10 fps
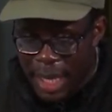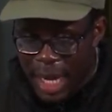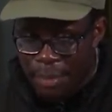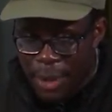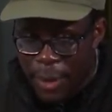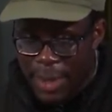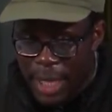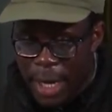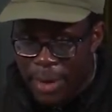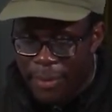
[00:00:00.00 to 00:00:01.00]
and blown
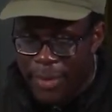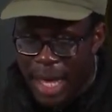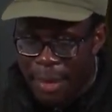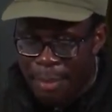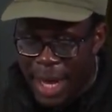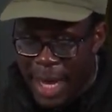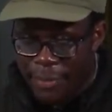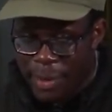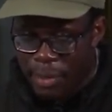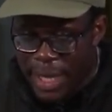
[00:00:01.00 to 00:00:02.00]
here and there by
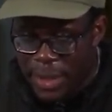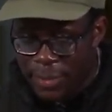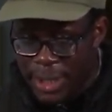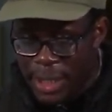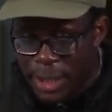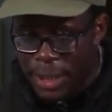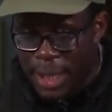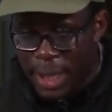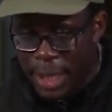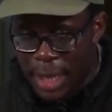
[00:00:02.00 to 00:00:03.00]
every wind of
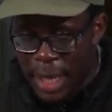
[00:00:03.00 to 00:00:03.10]
teaching